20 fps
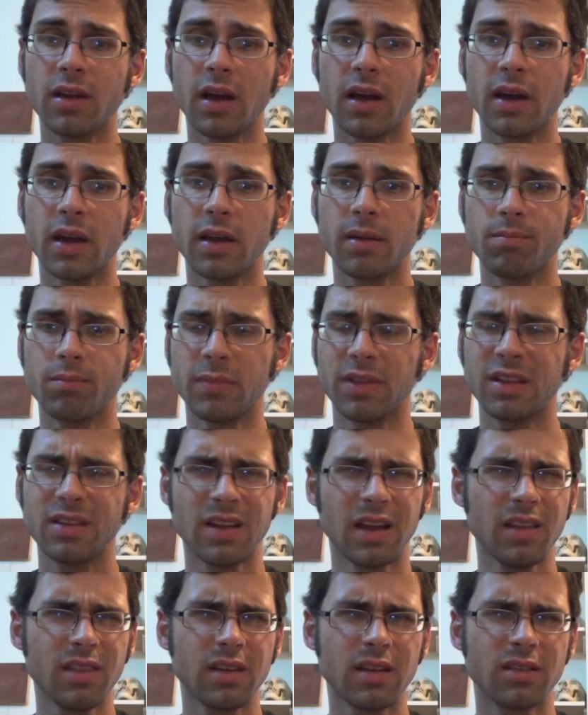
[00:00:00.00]
At least
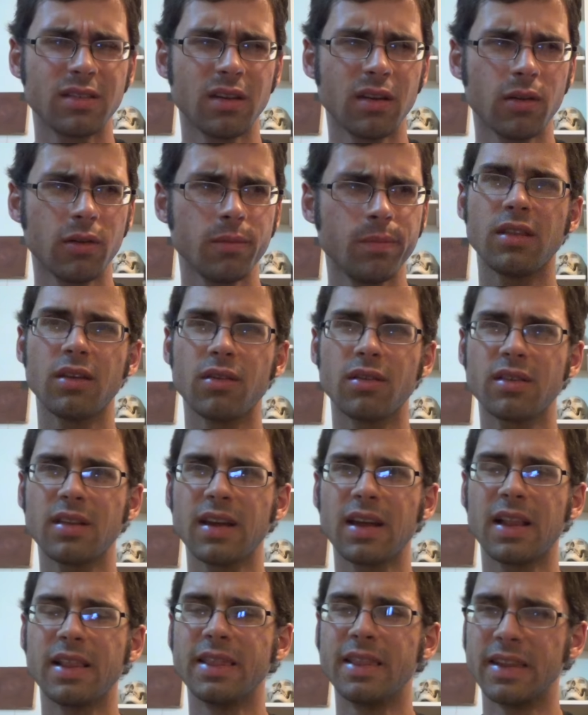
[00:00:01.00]
I think so. There's
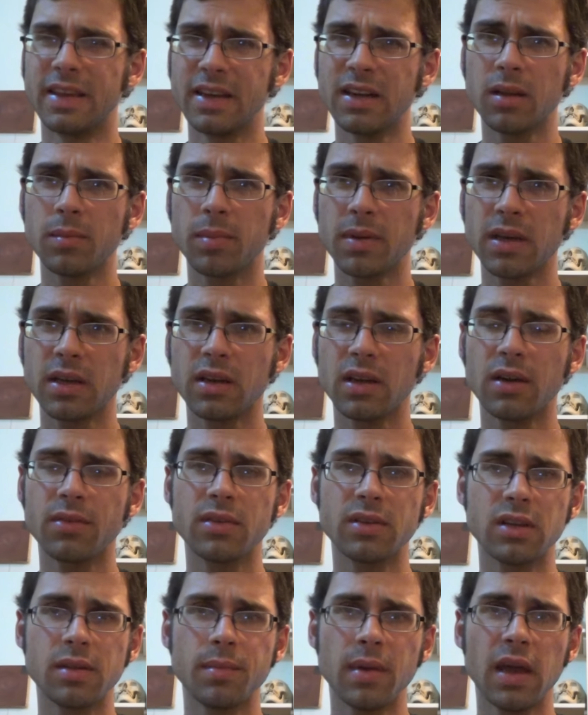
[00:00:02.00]
like a little bit of
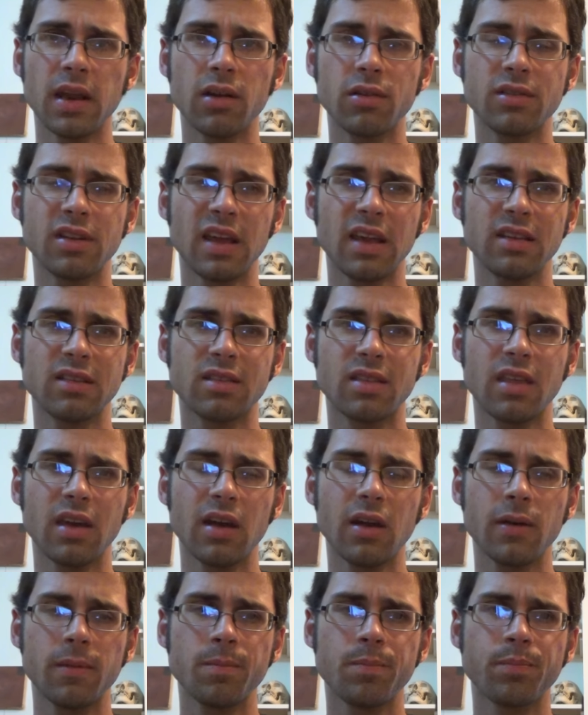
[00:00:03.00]
a tomato taste
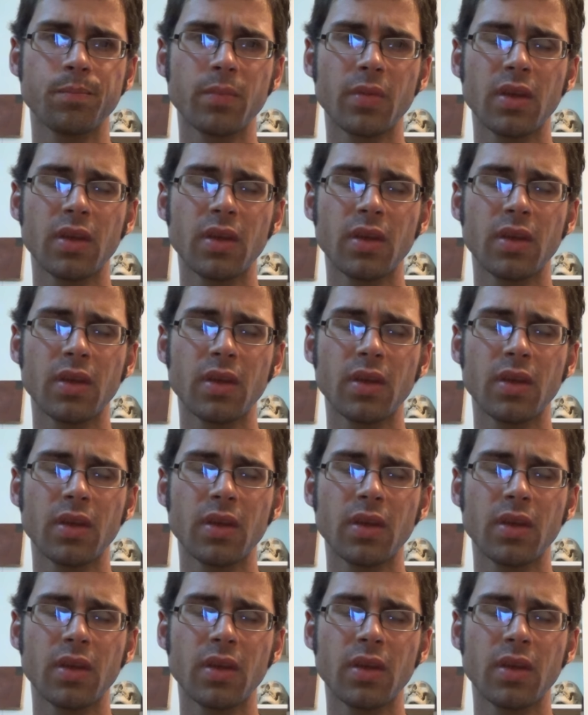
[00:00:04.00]
there,